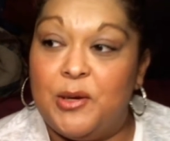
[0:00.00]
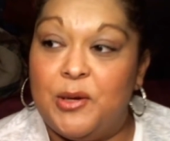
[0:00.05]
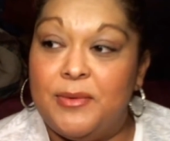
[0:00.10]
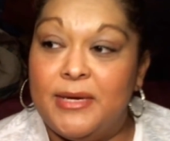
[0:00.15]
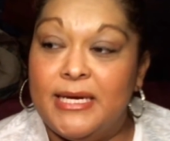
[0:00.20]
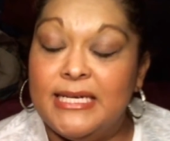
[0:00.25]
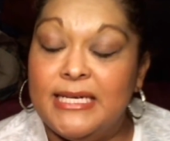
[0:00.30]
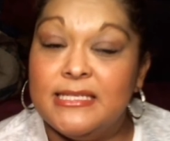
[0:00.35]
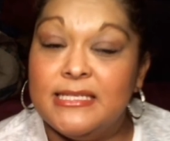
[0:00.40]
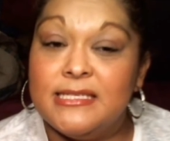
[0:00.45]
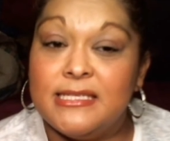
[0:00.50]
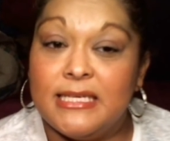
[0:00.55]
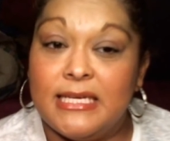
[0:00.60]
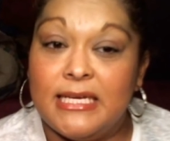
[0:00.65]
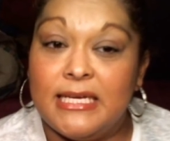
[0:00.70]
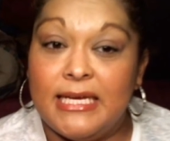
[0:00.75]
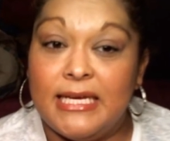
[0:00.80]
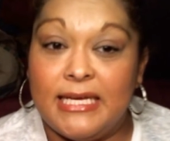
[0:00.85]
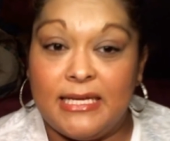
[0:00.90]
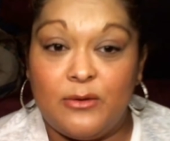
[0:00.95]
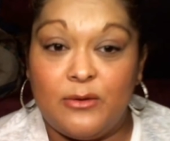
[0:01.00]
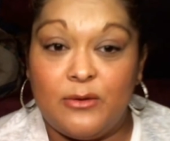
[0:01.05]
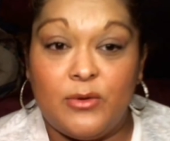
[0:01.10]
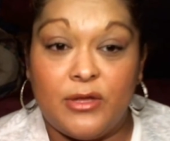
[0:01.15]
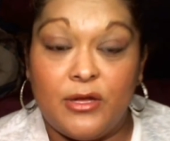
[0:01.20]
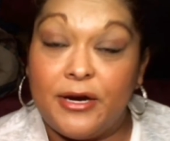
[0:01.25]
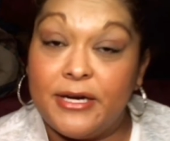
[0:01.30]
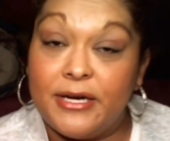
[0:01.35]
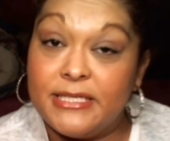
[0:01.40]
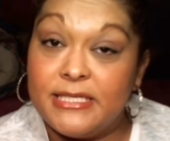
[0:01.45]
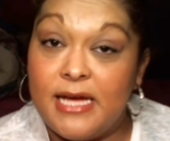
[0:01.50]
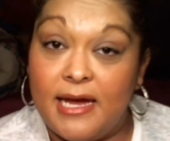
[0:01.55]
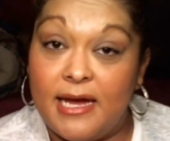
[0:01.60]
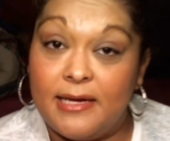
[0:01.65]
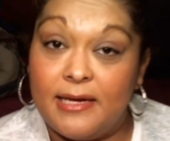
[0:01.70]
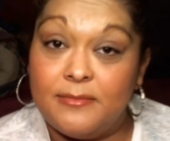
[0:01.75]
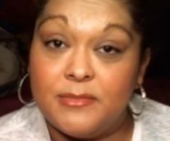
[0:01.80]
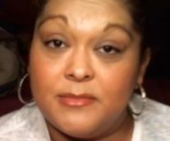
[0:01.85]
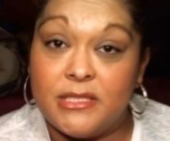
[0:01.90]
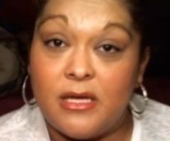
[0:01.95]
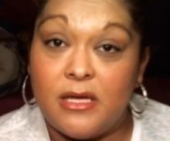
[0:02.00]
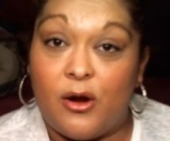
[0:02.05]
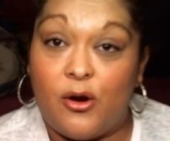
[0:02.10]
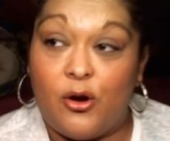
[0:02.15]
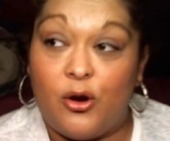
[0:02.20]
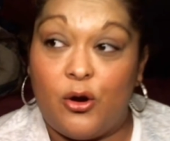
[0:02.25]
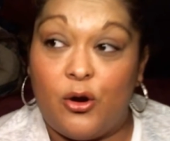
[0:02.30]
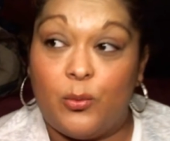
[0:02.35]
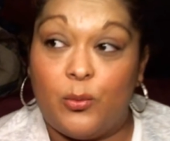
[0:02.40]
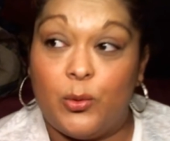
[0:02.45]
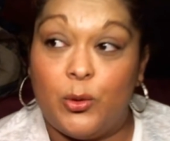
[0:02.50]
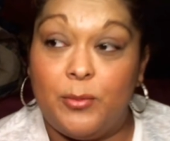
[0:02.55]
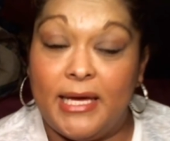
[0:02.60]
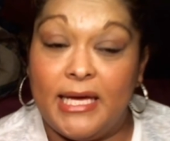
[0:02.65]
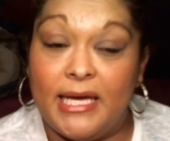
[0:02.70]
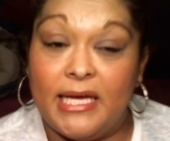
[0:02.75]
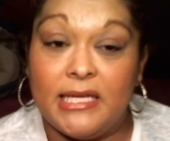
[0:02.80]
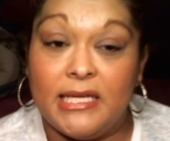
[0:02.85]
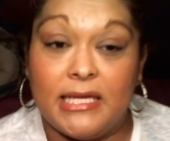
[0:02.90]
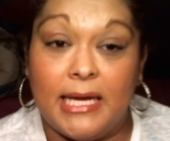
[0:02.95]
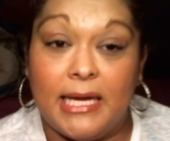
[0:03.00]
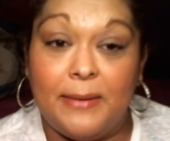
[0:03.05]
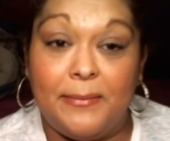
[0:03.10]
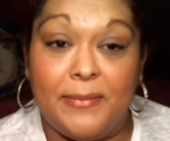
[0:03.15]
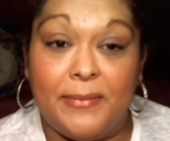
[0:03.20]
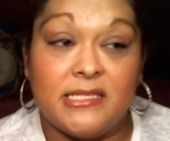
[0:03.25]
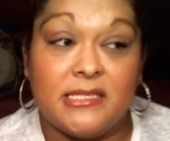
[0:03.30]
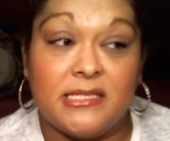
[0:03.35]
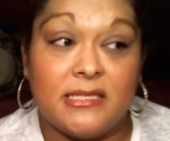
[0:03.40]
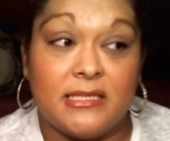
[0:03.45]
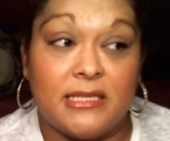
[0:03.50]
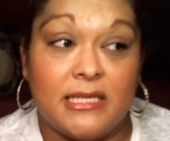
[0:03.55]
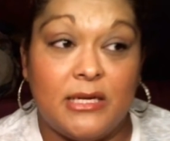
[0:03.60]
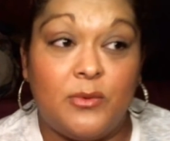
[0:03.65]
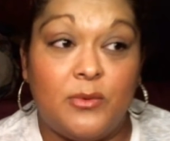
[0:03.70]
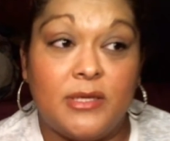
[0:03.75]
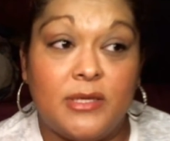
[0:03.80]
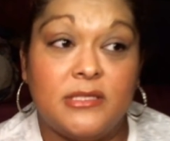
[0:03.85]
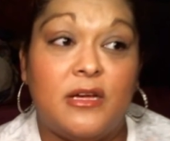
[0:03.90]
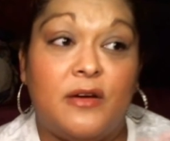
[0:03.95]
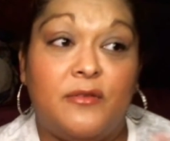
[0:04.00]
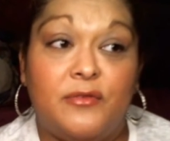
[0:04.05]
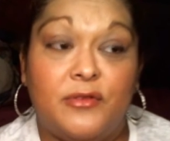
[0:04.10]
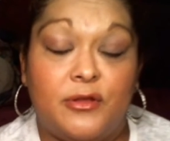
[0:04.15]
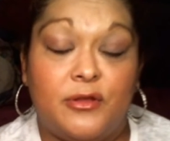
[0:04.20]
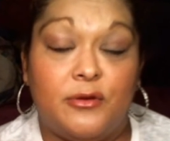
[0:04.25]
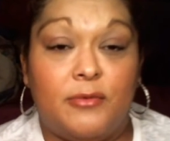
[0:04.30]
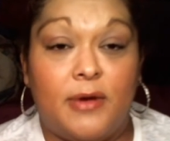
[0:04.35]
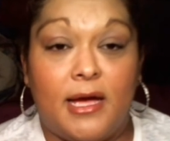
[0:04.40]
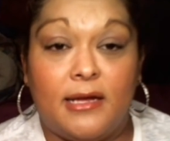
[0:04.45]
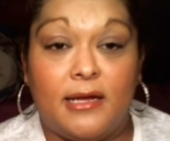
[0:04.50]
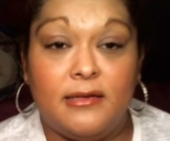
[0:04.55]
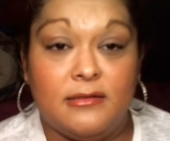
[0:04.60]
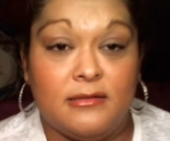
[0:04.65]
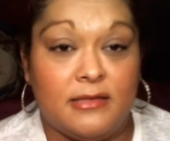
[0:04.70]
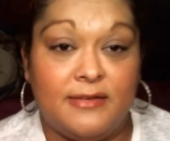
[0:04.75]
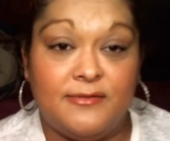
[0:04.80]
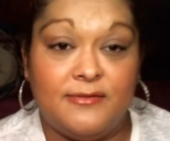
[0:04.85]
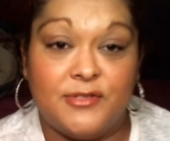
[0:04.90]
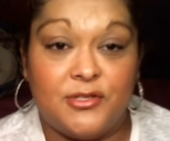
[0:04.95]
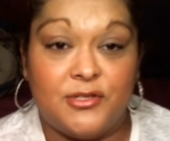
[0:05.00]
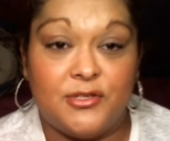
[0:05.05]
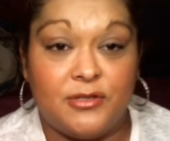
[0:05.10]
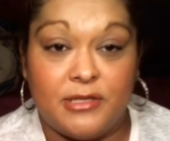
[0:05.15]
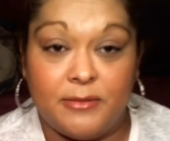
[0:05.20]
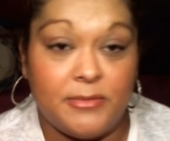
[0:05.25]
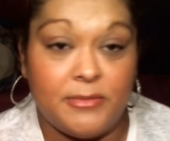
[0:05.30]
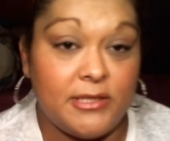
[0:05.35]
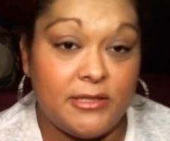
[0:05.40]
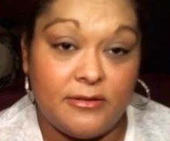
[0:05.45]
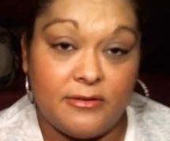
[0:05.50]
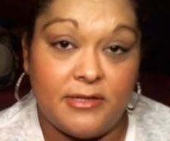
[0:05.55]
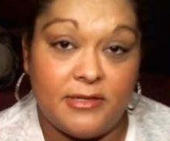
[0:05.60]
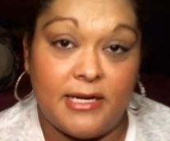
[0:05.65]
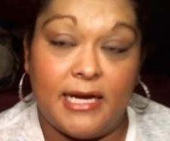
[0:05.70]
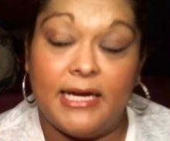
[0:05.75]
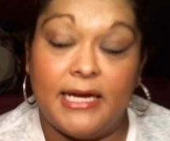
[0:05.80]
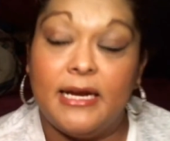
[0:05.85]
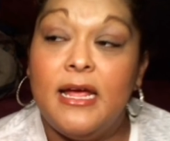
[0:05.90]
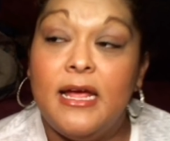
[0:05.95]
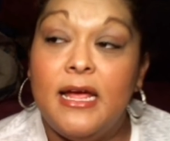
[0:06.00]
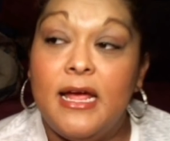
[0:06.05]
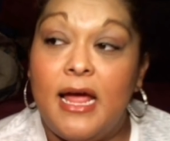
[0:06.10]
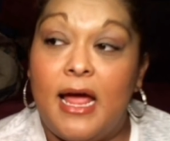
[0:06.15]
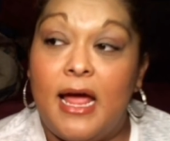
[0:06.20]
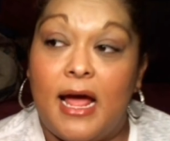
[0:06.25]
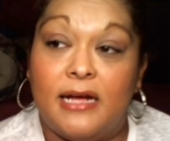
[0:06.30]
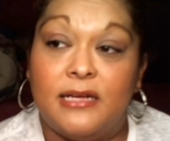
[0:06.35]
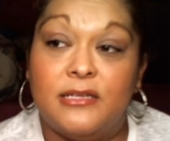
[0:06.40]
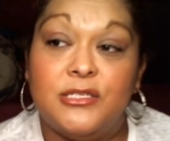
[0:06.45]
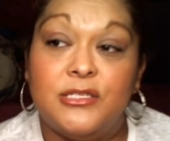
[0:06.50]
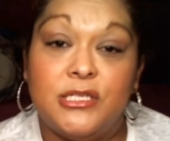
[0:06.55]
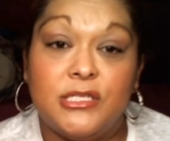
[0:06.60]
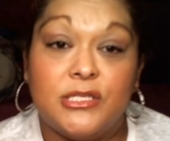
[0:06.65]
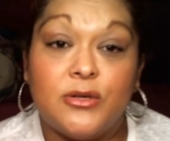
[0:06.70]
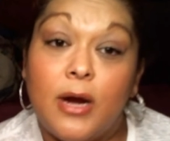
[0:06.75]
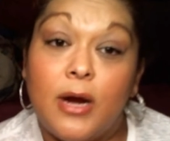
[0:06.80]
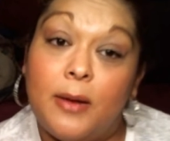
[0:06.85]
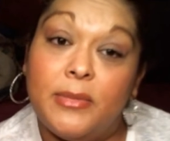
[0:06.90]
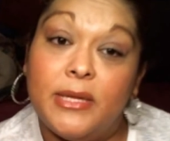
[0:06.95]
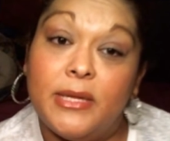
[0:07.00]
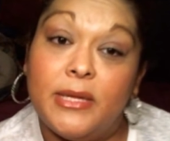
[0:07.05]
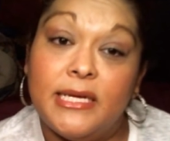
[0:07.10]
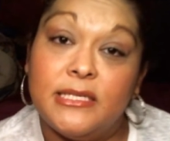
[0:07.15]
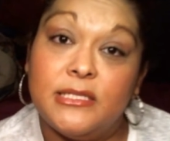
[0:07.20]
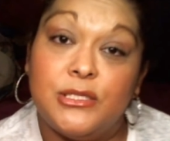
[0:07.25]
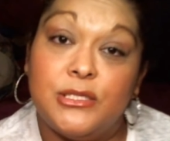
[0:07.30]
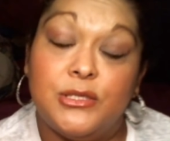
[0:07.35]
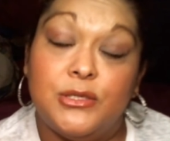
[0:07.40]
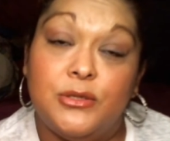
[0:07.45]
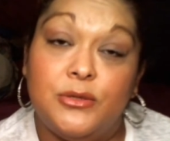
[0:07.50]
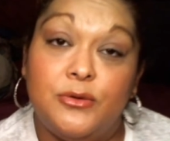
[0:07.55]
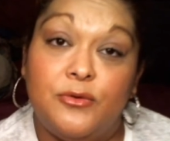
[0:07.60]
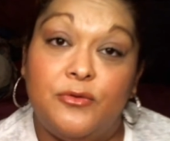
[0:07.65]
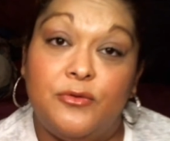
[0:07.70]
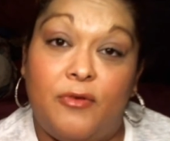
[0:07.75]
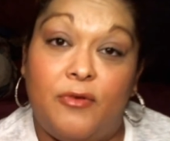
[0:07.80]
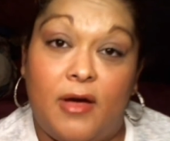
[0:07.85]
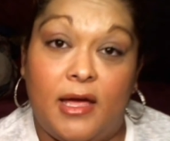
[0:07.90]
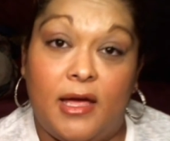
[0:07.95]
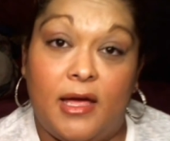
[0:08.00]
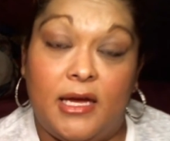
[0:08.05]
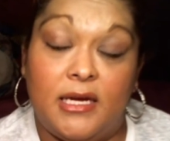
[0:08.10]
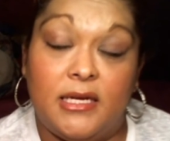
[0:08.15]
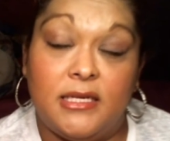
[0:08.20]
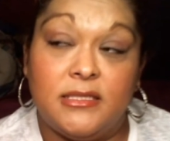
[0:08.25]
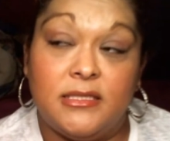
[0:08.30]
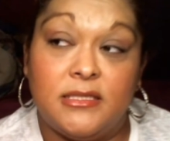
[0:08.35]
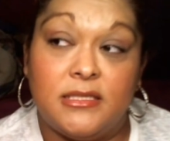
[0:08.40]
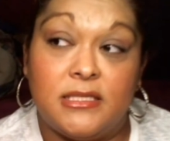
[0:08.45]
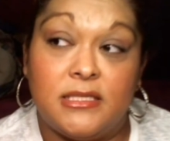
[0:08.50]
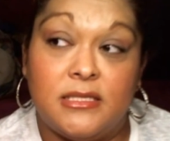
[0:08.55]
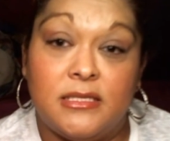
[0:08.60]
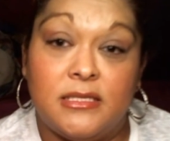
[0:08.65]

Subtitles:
is hit with hard times. Her roommate, like, basically runs off with the rent and leaves her in the middle of the night, and she's scrambling to find